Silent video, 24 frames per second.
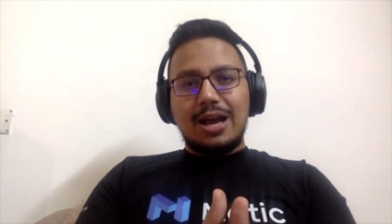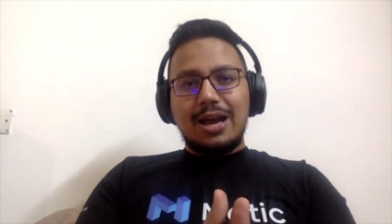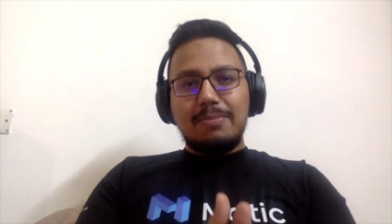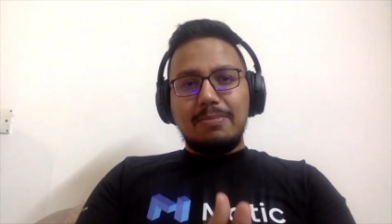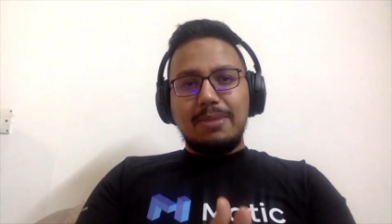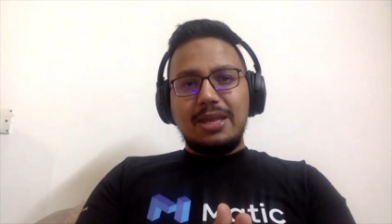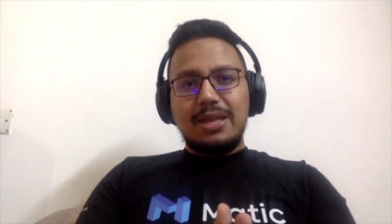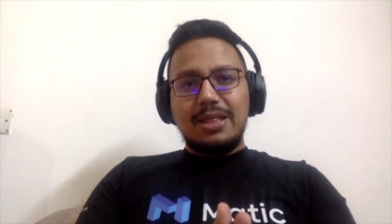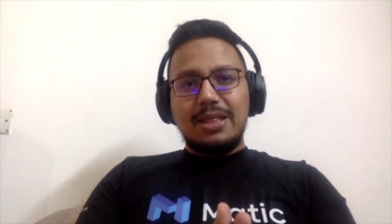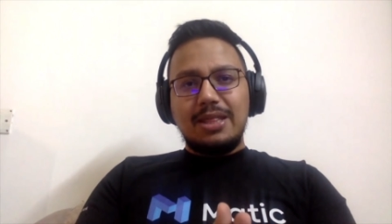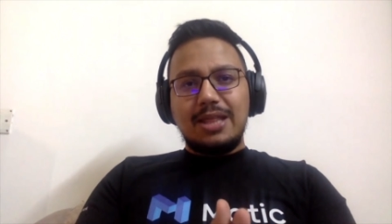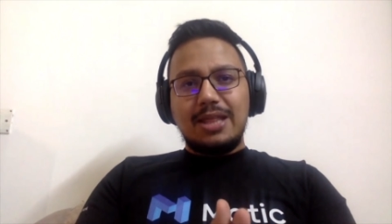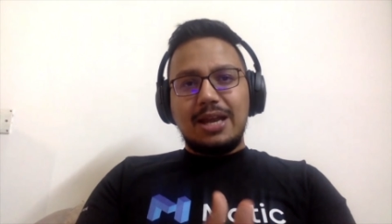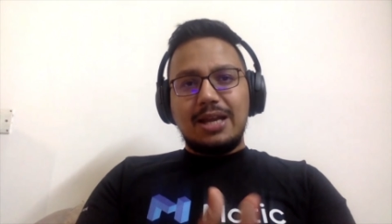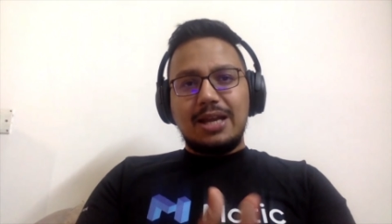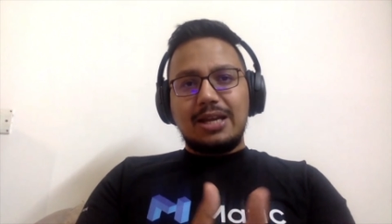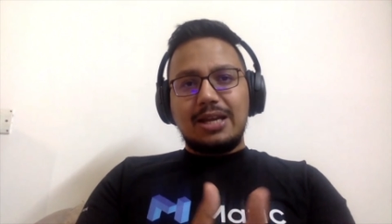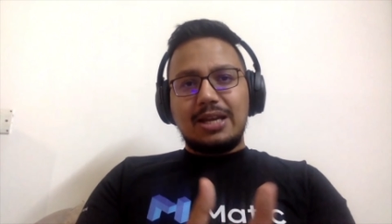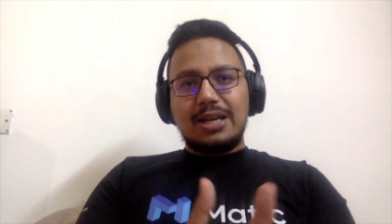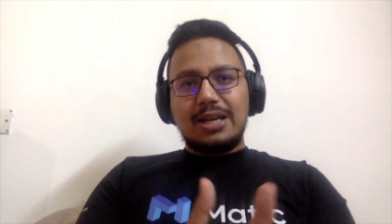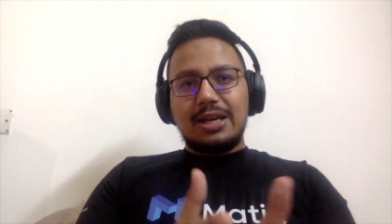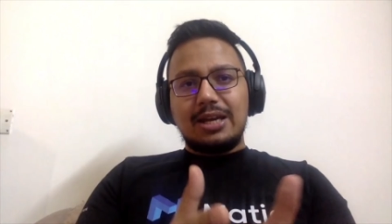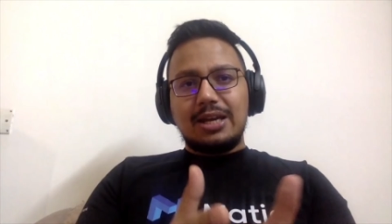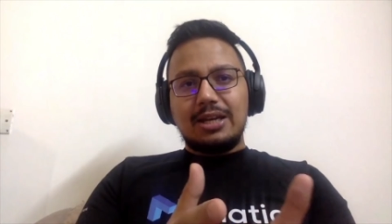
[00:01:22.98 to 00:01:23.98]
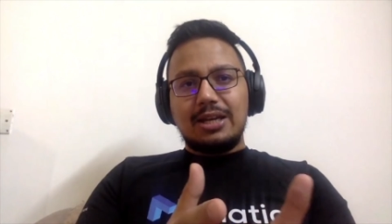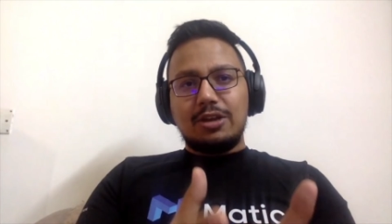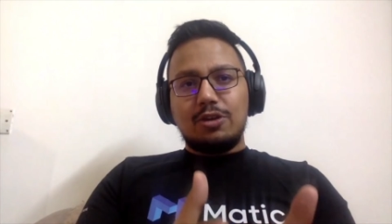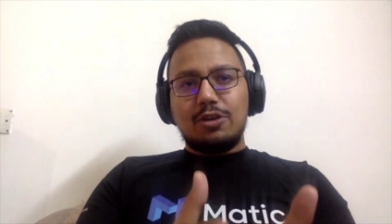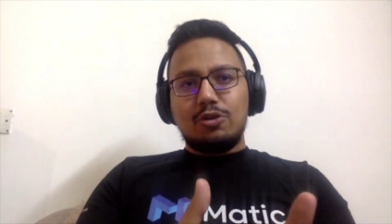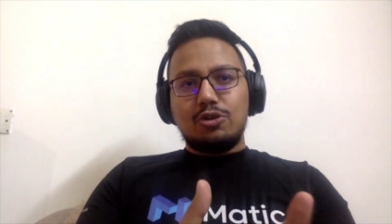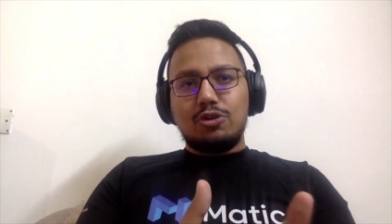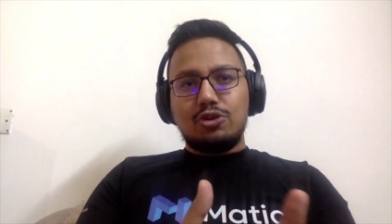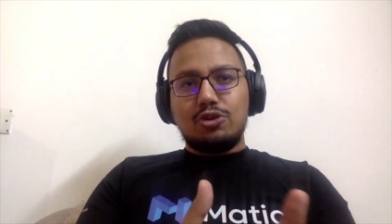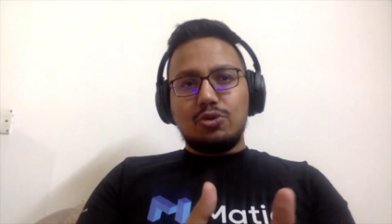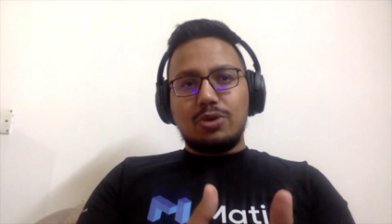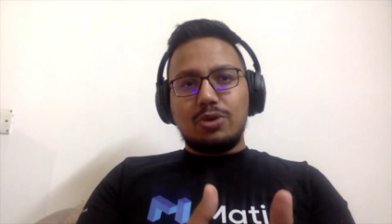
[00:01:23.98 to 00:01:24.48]
I mean that you
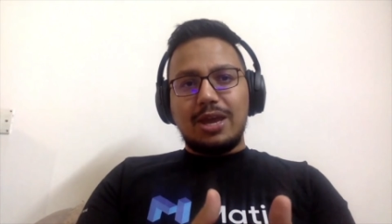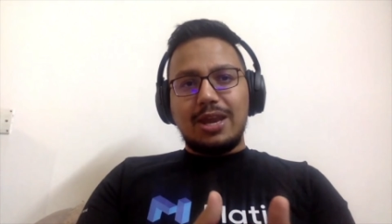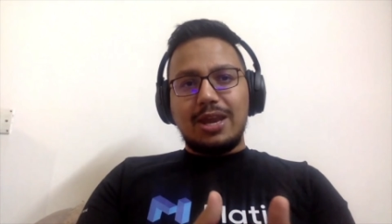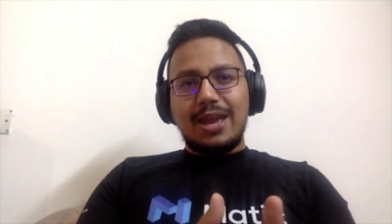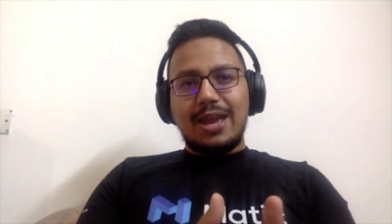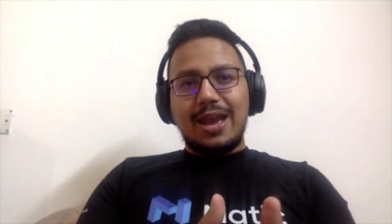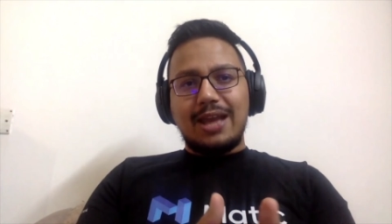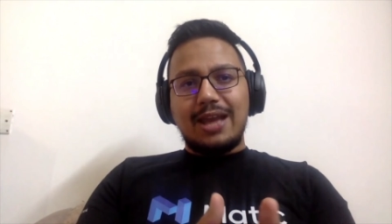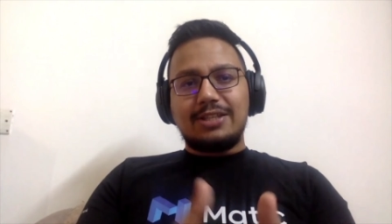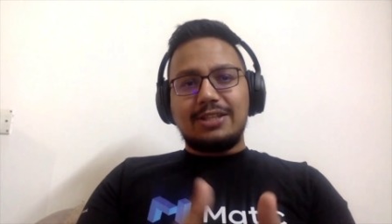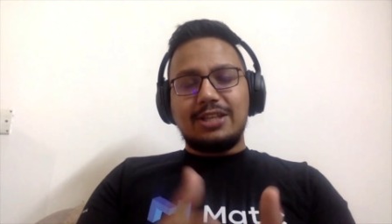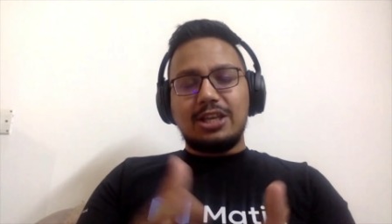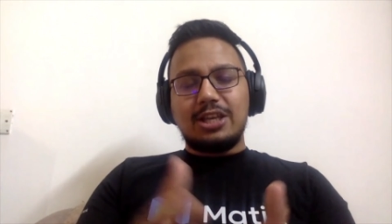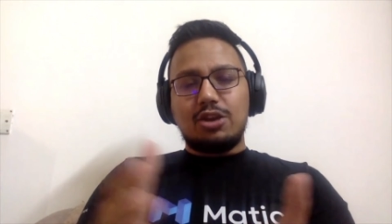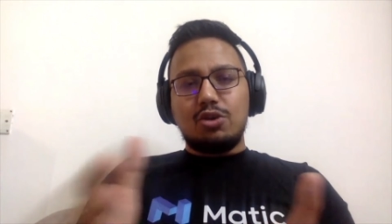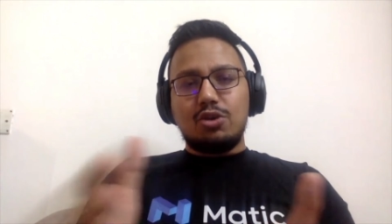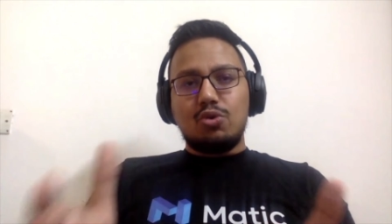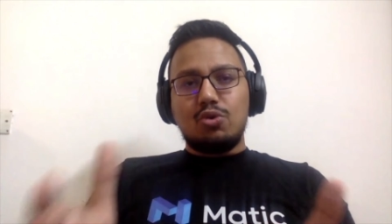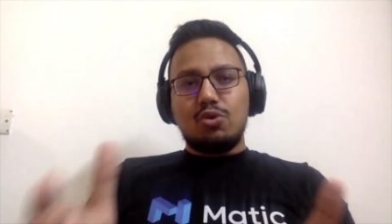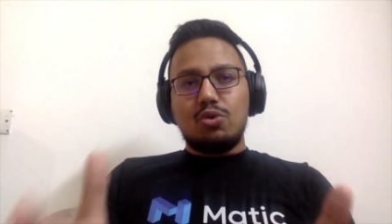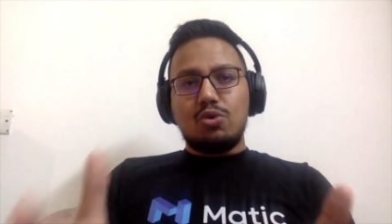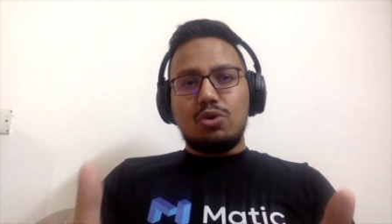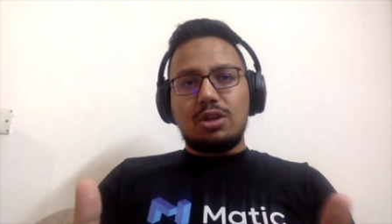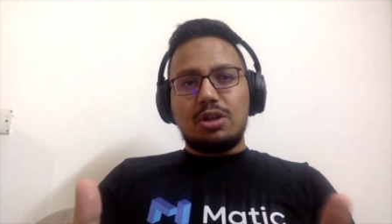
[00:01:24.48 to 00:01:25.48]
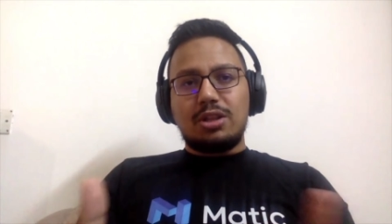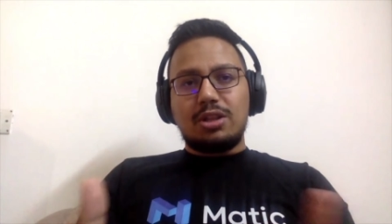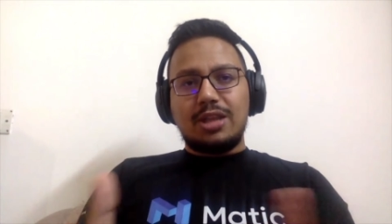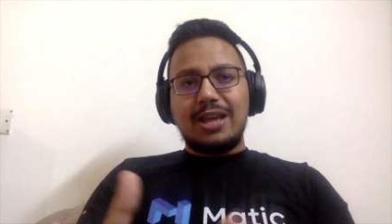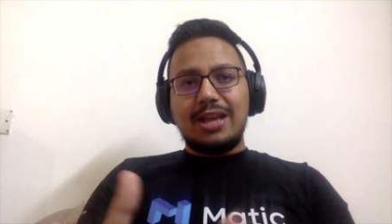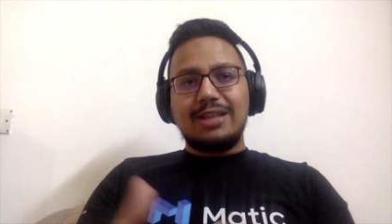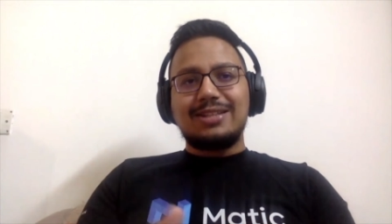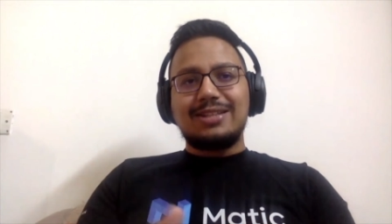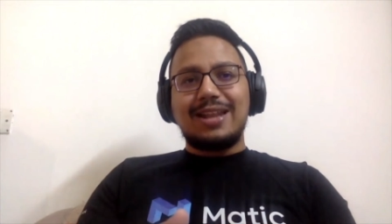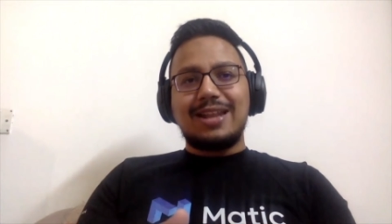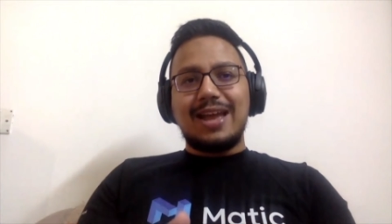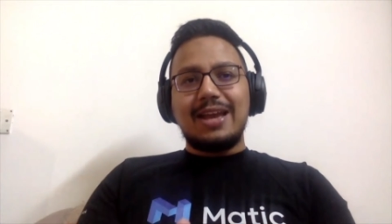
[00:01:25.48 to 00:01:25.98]
know you can execute
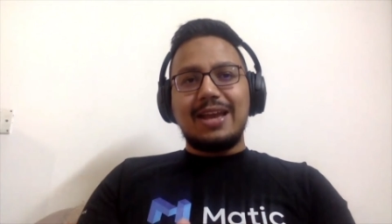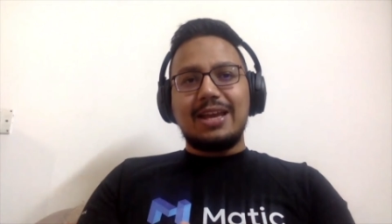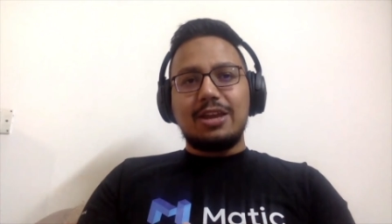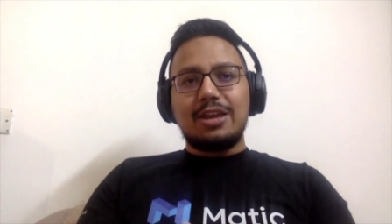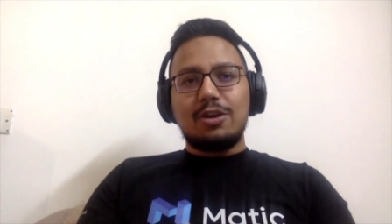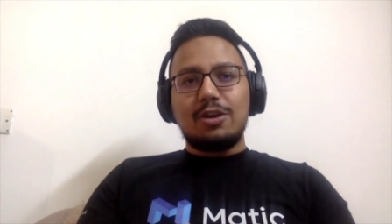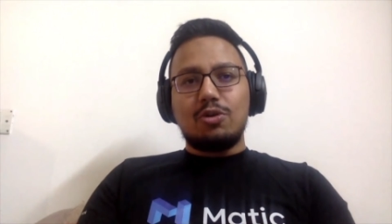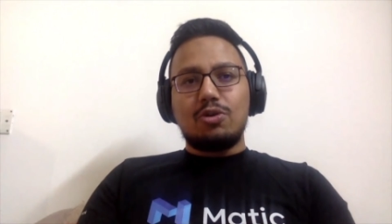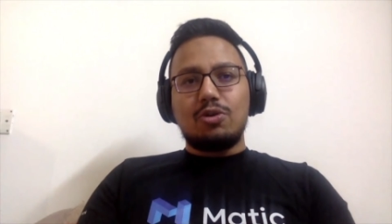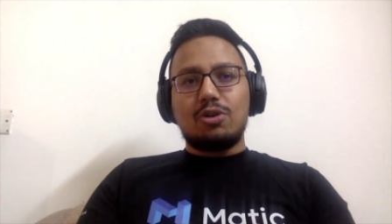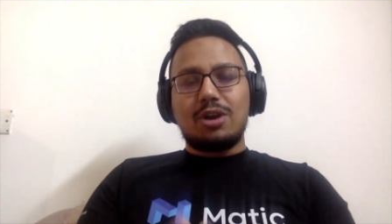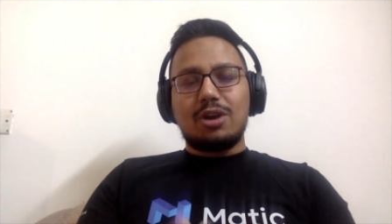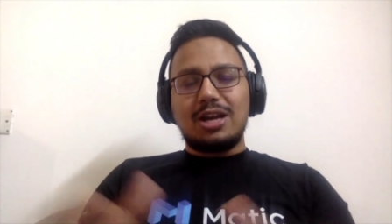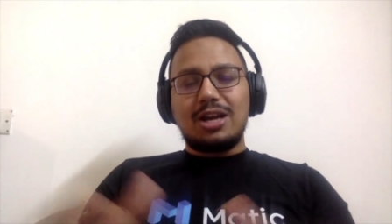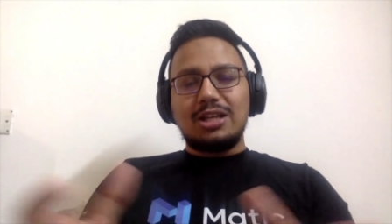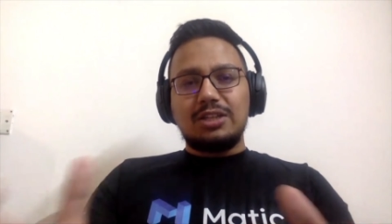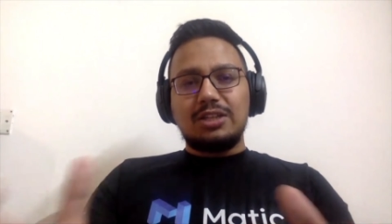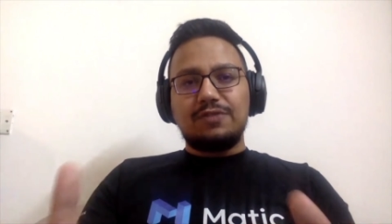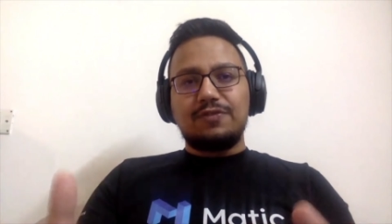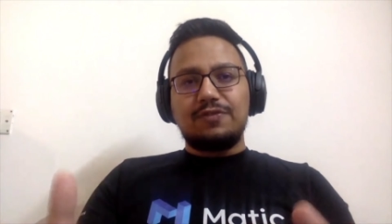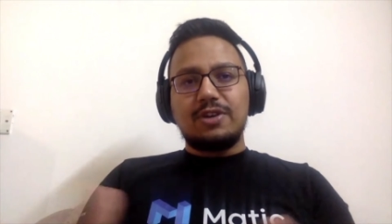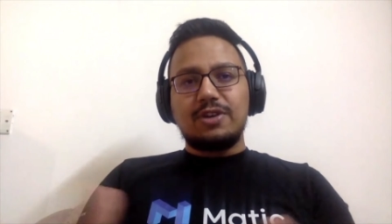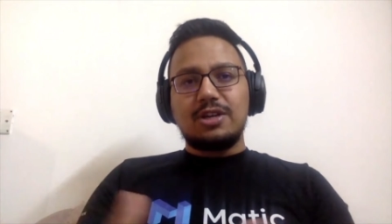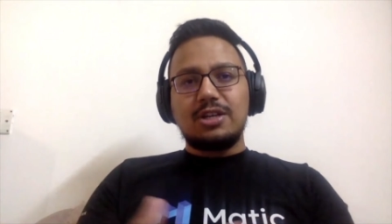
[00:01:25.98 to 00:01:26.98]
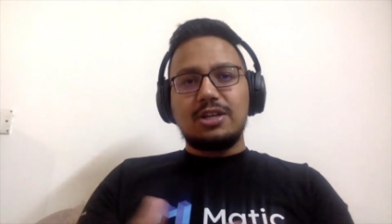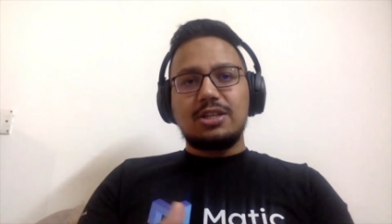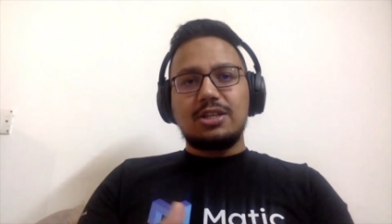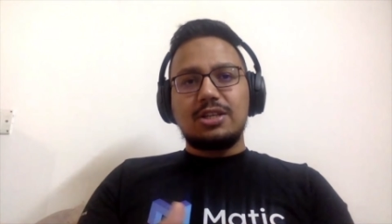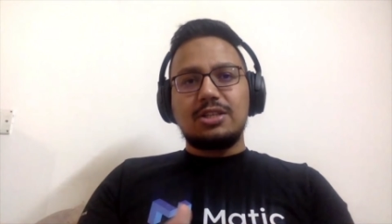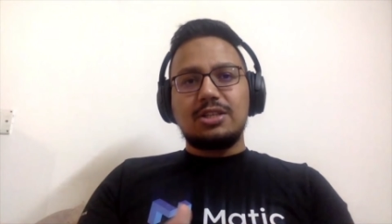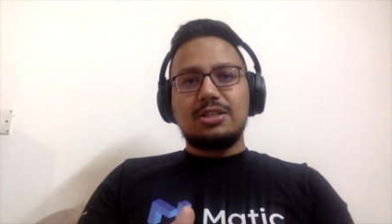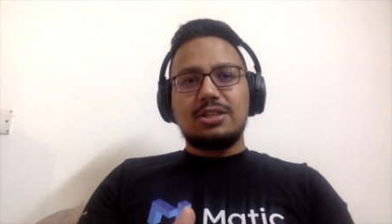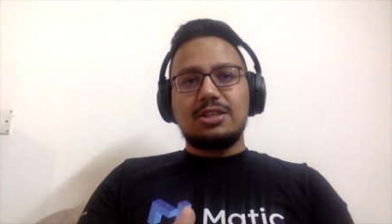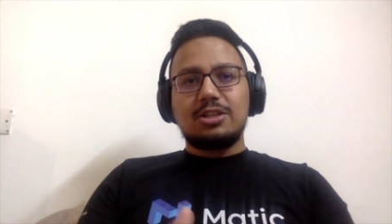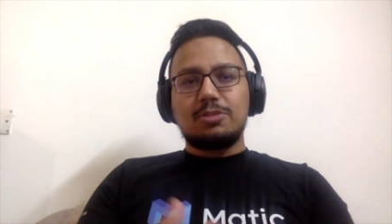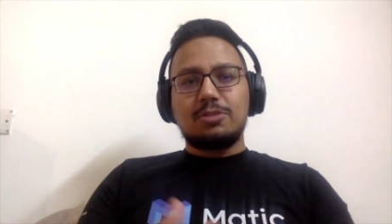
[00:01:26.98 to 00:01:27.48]
things like you know
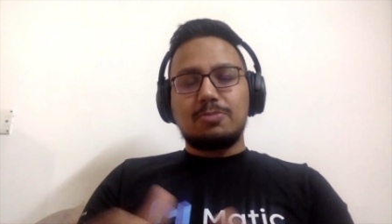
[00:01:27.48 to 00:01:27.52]
transfers,